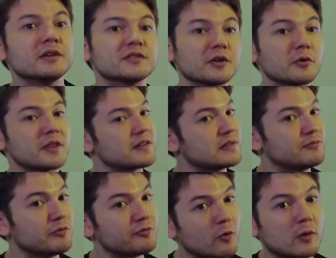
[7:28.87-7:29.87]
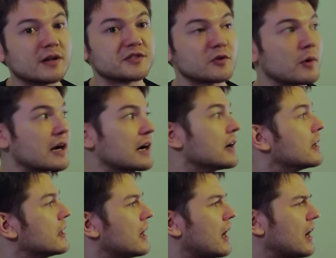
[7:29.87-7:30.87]
So that's level 4 at Square,
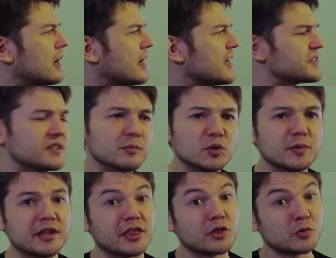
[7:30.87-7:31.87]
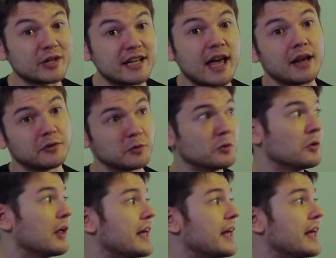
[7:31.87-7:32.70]
SWE3 at Google,